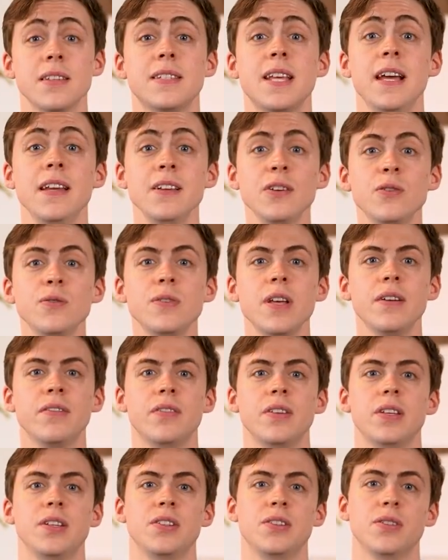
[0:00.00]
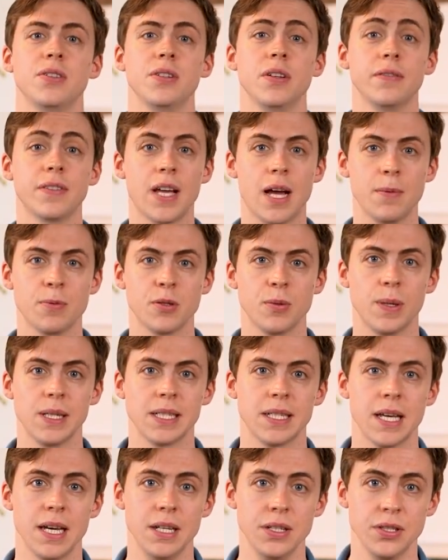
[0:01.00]
technical definition of capital
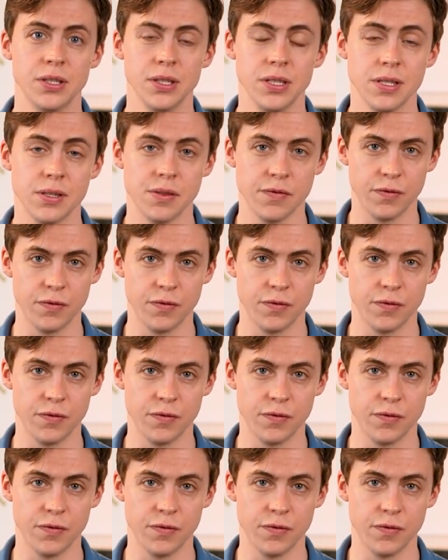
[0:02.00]
allocation is the